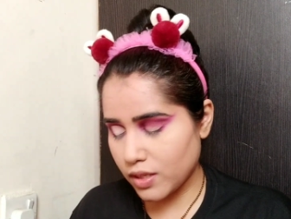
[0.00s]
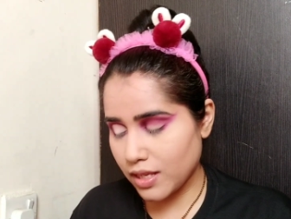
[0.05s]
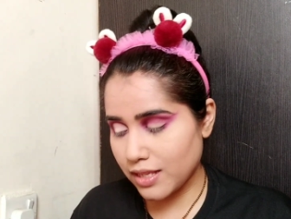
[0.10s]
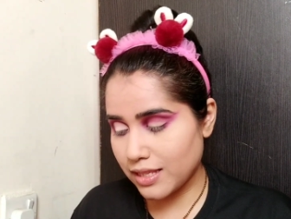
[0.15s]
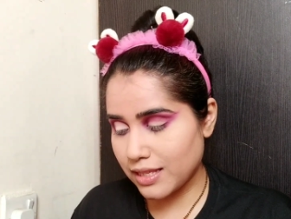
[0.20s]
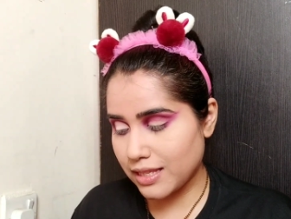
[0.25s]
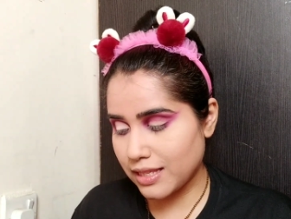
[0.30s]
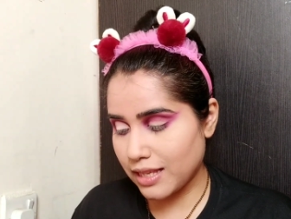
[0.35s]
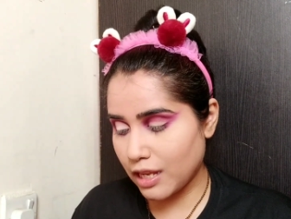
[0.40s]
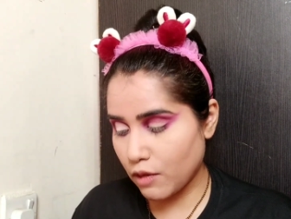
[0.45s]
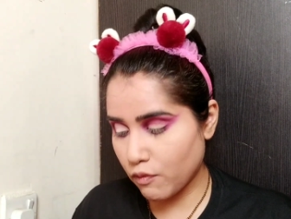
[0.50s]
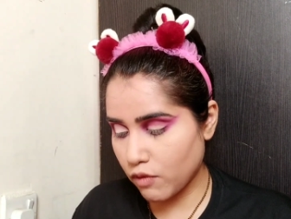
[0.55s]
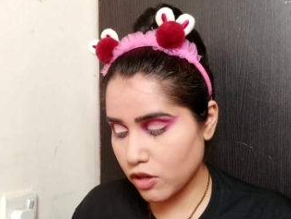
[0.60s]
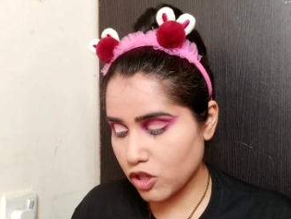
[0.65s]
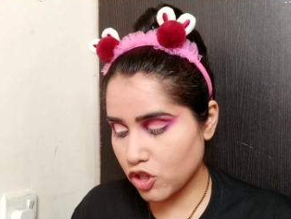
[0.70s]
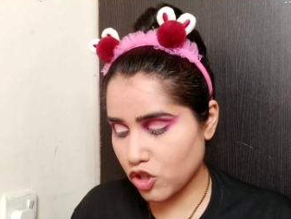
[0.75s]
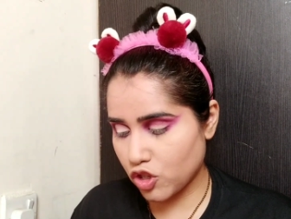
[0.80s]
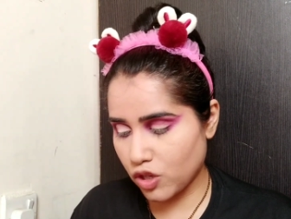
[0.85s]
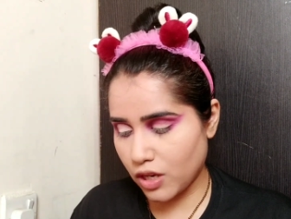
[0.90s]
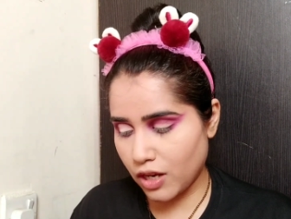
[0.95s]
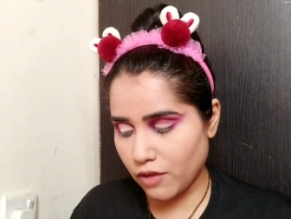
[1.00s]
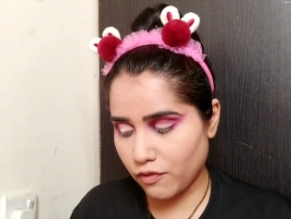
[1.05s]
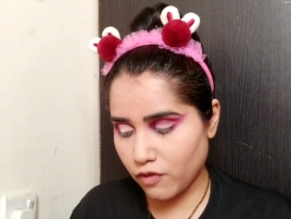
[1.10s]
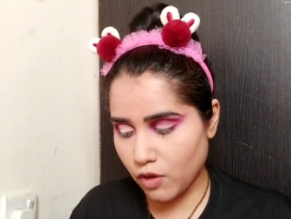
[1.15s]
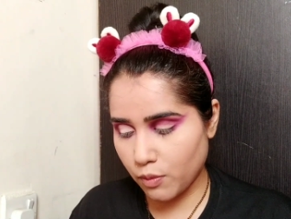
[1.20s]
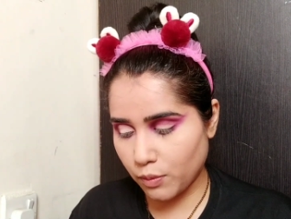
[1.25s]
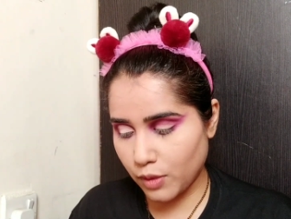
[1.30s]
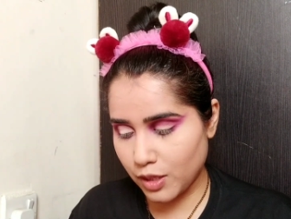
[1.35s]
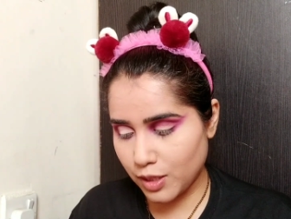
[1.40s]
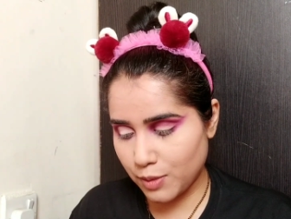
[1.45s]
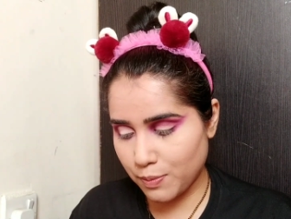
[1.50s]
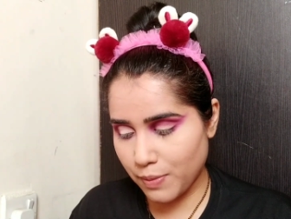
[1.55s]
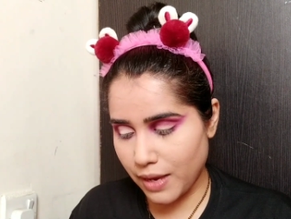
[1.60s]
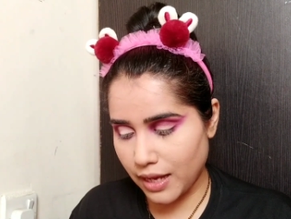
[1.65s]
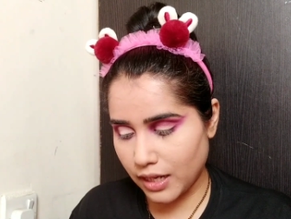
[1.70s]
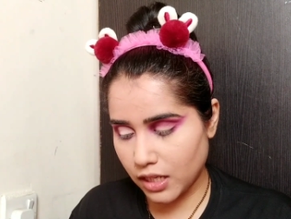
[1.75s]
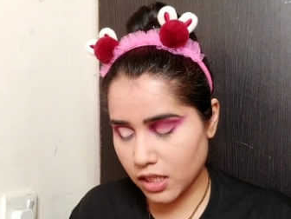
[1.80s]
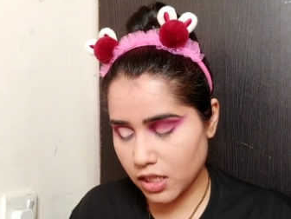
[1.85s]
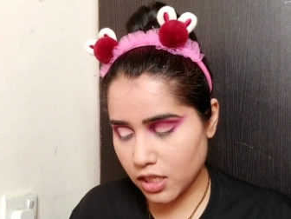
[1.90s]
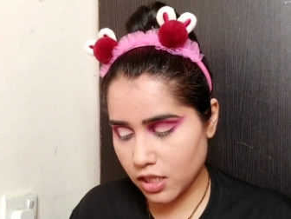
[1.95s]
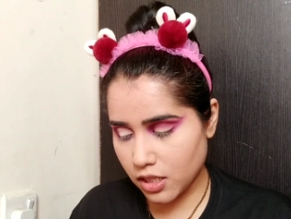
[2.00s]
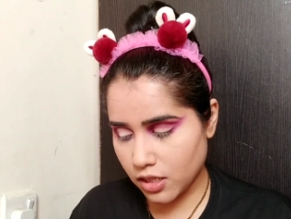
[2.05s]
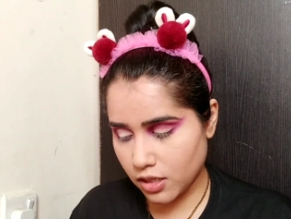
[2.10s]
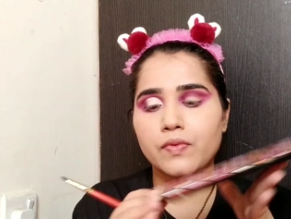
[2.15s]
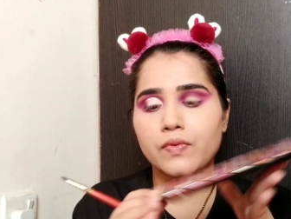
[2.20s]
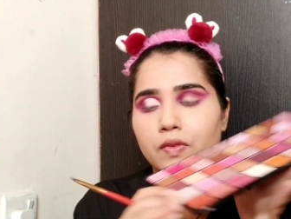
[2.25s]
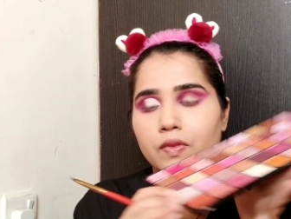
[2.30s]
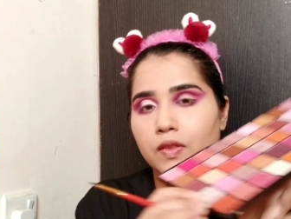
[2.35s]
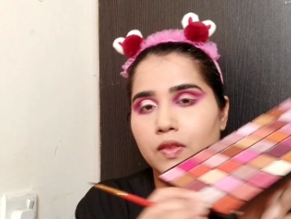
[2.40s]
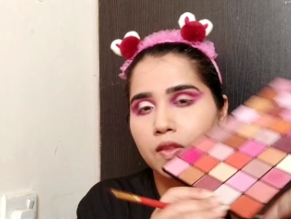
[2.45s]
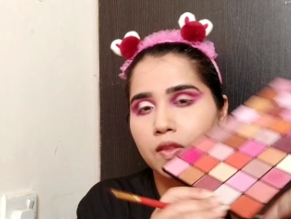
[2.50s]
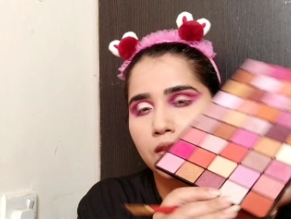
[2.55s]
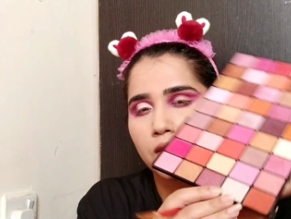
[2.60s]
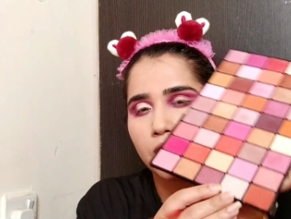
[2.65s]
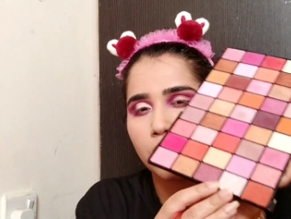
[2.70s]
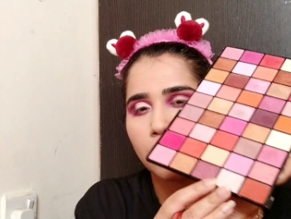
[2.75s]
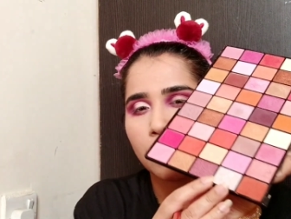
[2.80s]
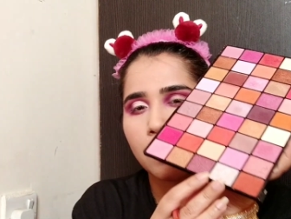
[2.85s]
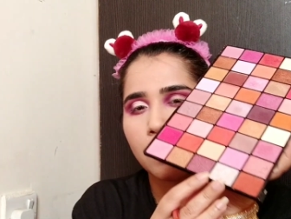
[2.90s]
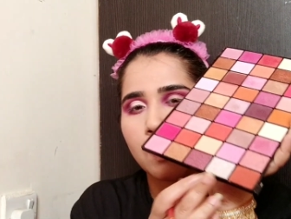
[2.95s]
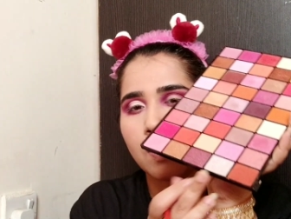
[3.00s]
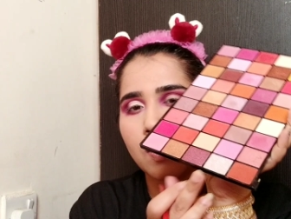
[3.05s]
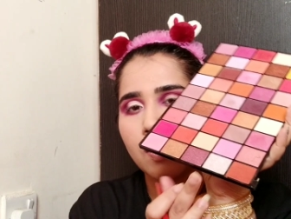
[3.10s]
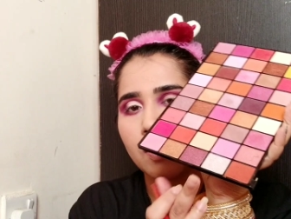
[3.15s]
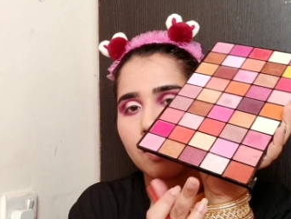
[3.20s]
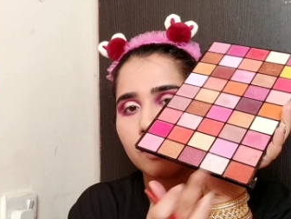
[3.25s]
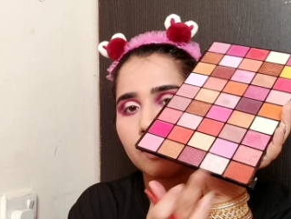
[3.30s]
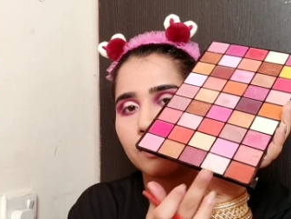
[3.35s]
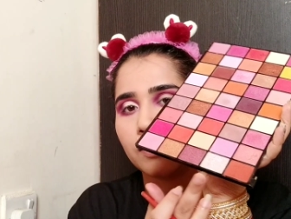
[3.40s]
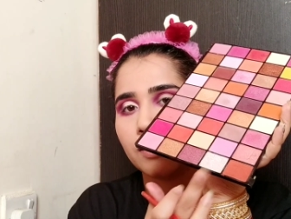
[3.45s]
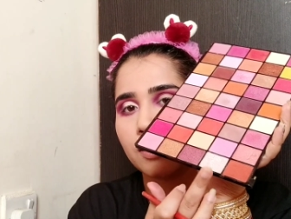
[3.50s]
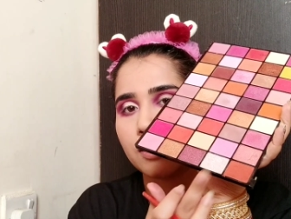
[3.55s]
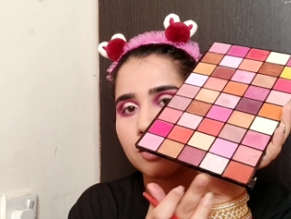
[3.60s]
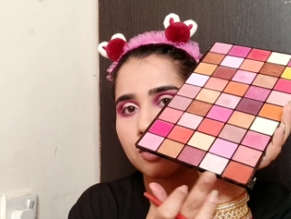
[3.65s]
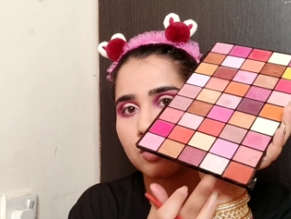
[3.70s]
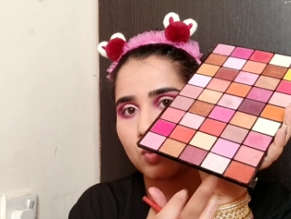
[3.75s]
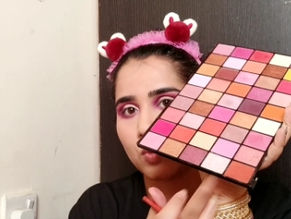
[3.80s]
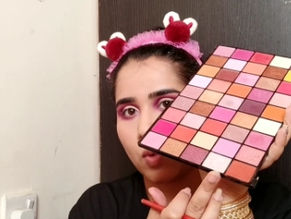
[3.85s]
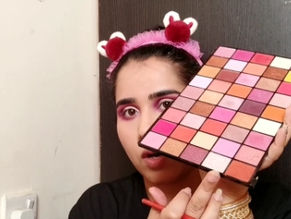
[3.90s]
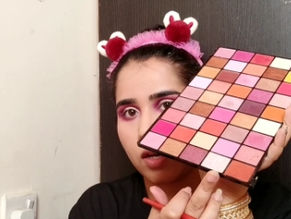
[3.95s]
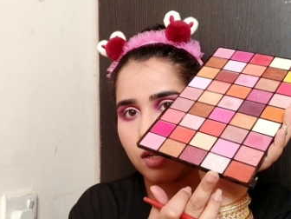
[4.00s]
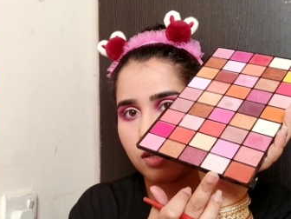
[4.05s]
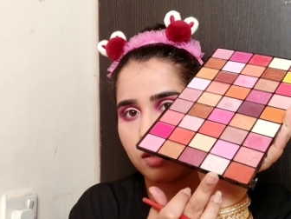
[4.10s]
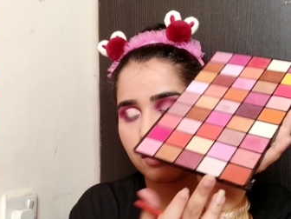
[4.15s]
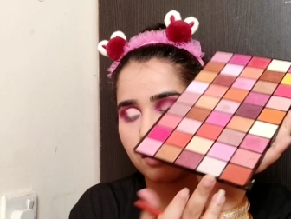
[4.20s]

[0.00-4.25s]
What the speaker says: a silver shade from this palette, this one,